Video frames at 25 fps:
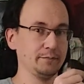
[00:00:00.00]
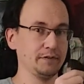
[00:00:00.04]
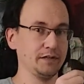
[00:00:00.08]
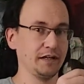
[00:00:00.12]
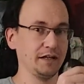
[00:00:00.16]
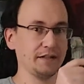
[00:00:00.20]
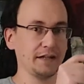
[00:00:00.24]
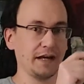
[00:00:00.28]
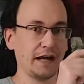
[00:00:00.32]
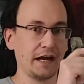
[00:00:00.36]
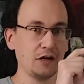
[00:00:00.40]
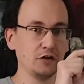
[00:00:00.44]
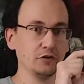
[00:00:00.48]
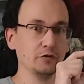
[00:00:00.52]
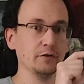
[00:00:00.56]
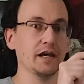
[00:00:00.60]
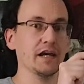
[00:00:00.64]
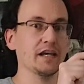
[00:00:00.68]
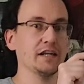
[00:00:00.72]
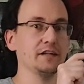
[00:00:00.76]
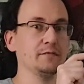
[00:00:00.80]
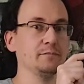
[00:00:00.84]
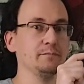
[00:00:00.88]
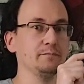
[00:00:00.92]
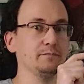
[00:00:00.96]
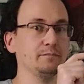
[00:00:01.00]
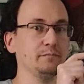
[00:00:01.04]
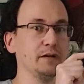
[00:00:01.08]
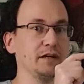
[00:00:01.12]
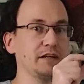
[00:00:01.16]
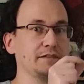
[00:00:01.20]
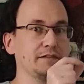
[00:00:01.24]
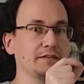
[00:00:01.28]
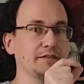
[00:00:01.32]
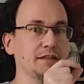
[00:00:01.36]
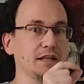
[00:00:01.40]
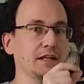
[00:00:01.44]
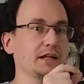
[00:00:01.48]
an arrowhead
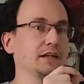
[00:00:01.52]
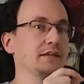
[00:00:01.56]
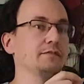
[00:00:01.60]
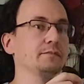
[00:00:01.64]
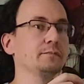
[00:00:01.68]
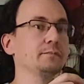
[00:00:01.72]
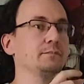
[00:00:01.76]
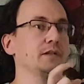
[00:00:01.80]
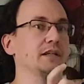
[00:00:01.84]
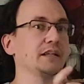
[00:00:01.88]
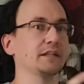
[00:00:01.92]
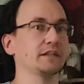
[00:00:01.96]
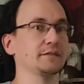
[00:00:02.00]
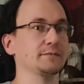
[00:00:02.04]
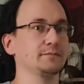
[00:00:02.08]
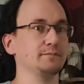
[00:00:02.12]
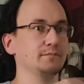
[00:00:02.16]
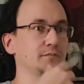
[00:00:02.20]
bit that I like